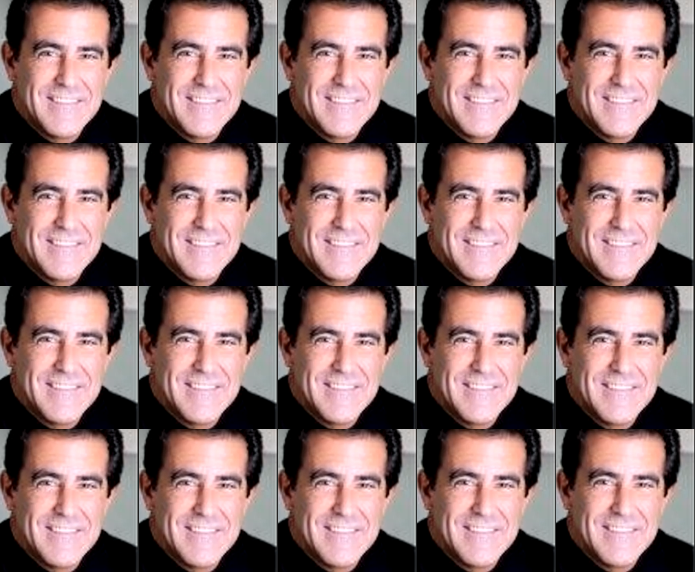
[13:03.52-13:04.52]

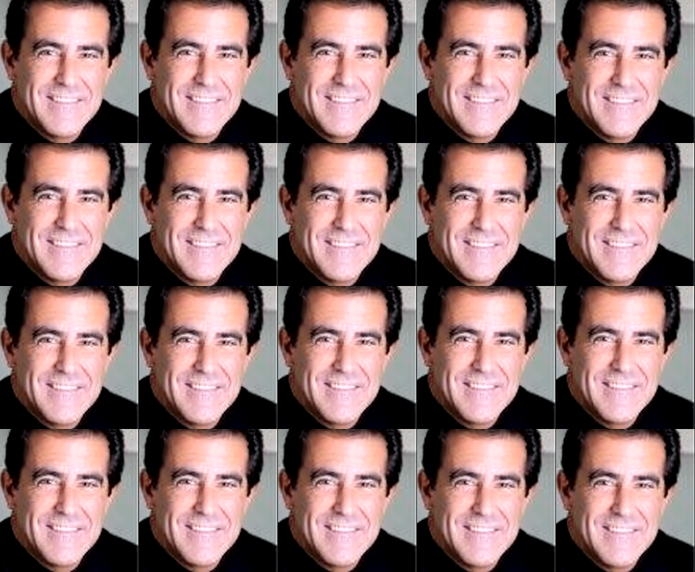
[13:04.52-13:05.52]

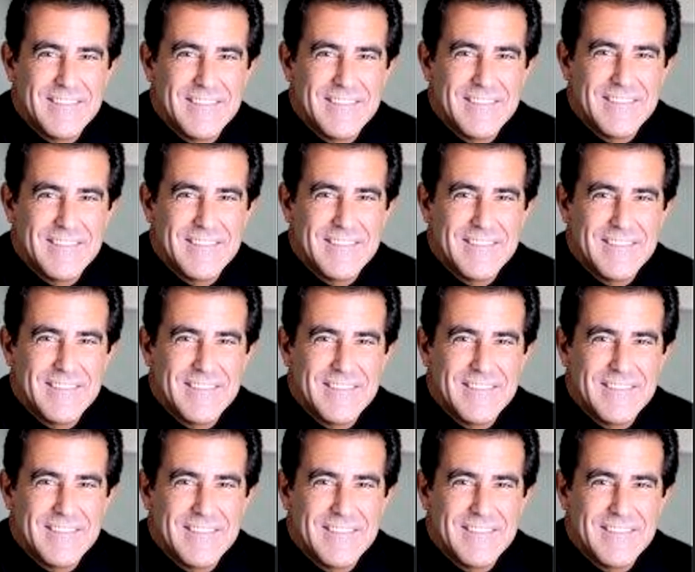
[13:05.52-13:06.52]

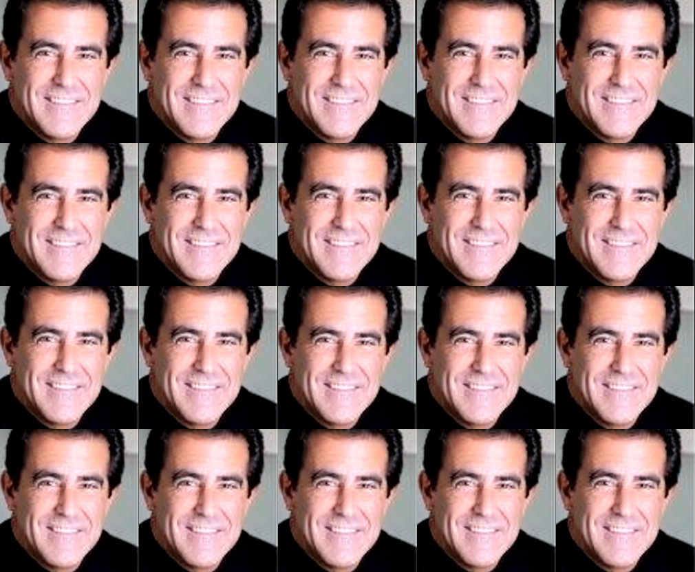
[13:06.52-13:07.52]

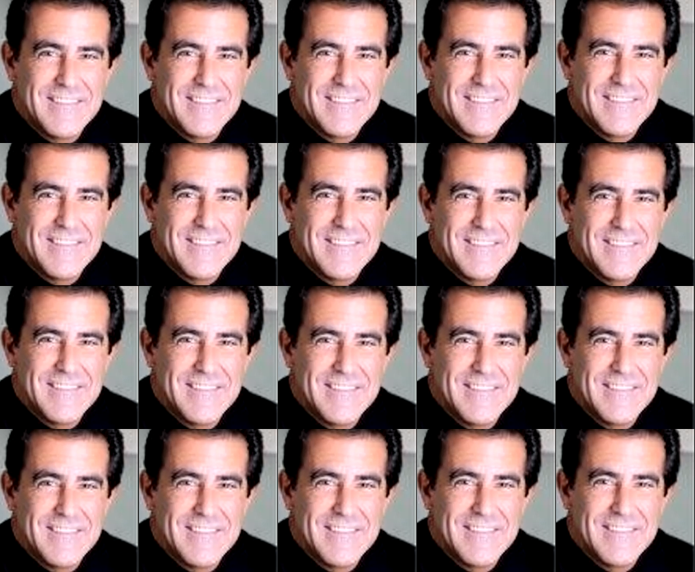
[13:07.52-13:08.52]

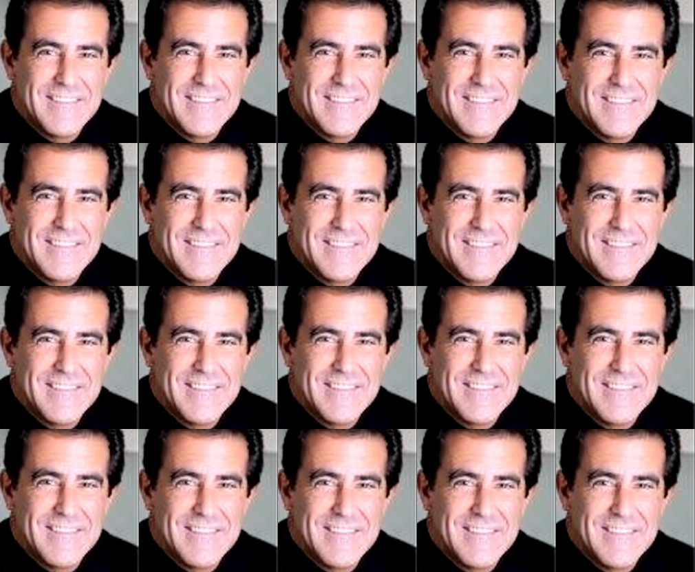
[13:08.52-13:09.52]

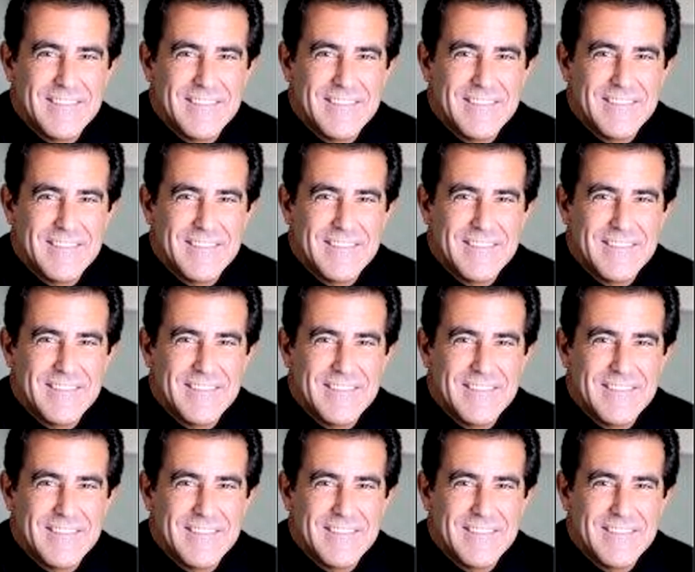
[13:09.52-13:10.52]

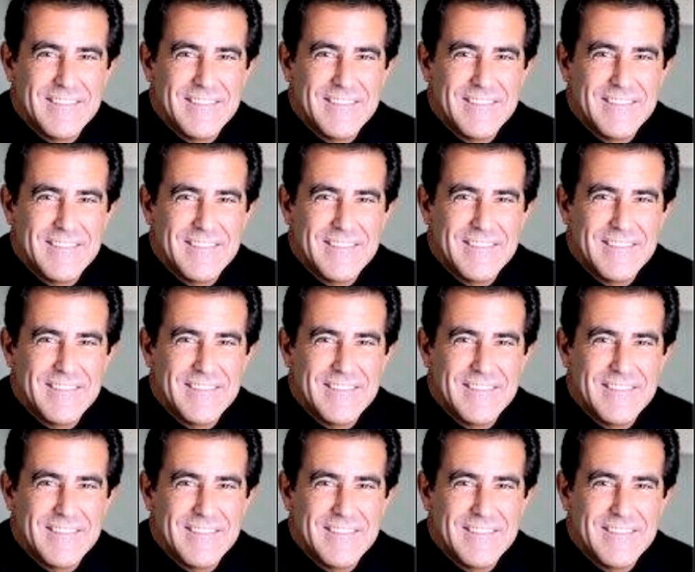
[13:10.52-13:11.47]
No words are spoken by the person on screen.